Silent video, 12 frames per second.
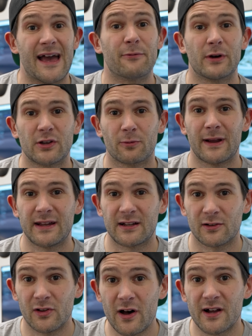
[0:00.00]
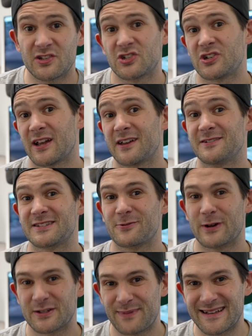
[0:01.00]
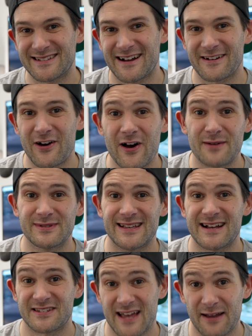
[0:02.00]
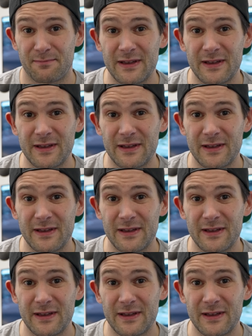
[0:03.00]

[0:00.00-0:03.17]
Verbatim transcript: And when you're ready to launch, check out squarespace.com slash